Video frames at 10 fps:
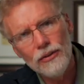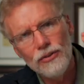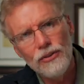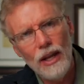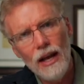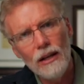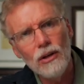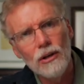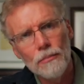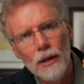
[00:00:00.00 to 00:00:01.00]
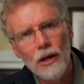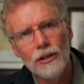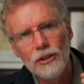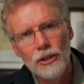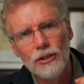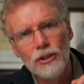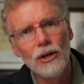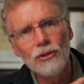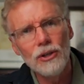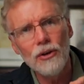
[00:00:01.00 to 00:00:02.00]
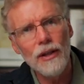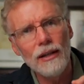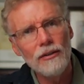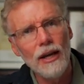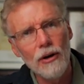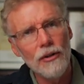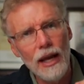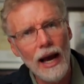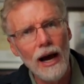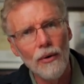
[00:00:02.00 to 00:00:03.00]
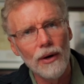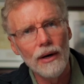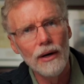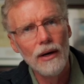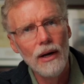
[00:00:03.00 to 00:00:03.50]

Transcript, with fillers: stay alert, because you don't know that day or the hour.